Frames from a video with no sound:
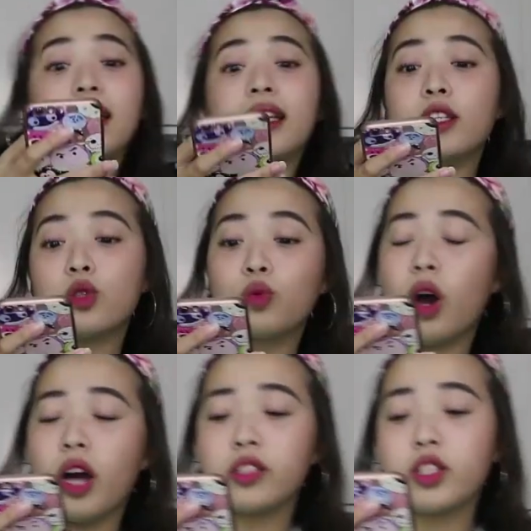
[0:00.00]
This
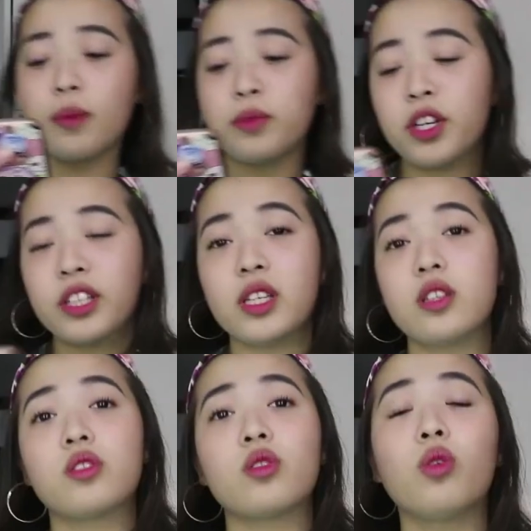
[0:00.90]
one, top shirt
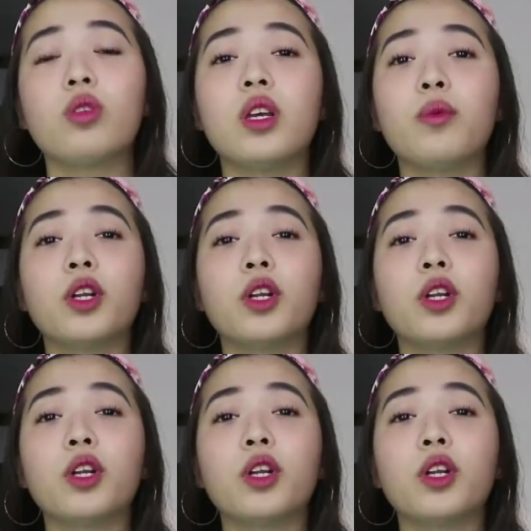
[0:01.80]
is only